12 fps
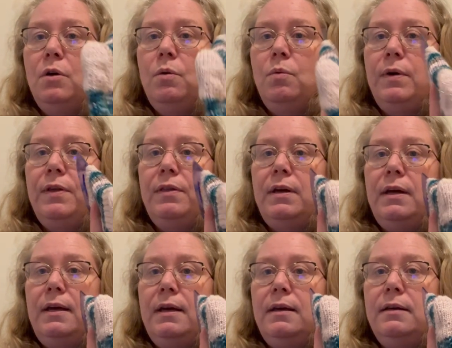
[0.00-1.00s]
with
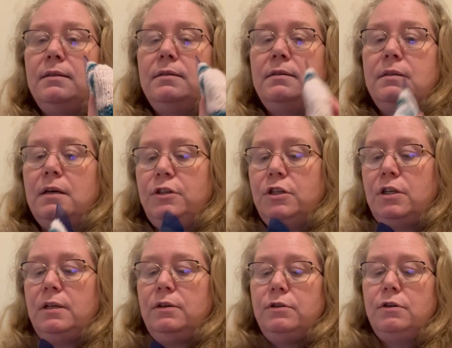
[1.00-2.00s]
a Dutch
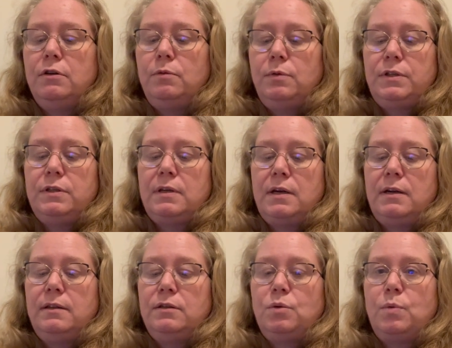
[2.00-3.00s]
heel turn, which is kind of
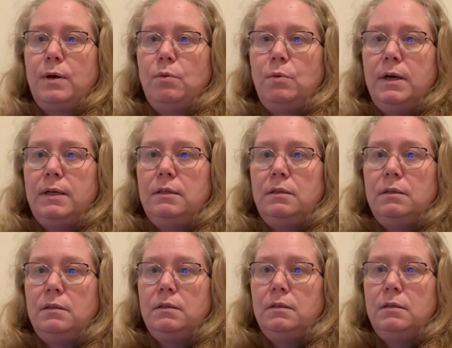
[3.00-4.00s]
the square one.
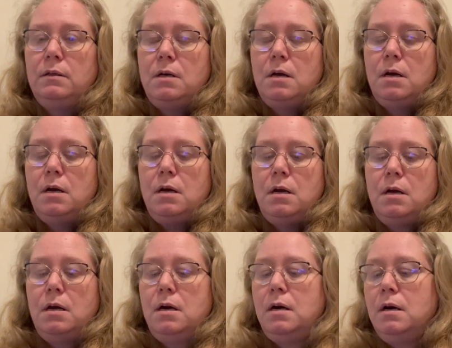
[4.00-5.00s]

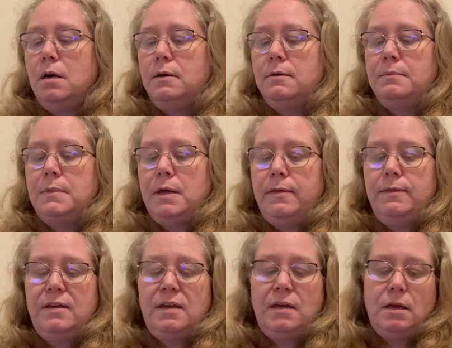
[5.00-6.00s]
Um, and
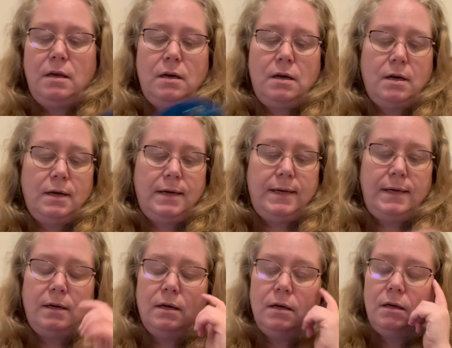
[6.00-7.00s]
then I
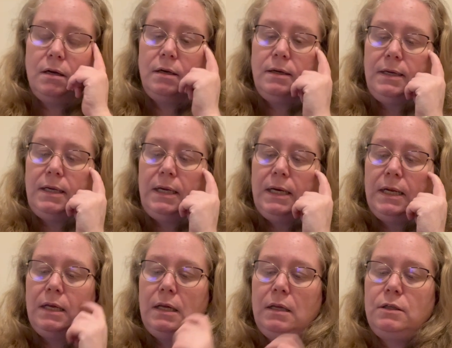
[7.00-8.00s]

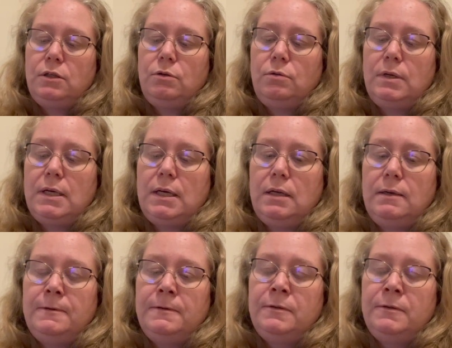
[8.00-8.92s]
needed to knit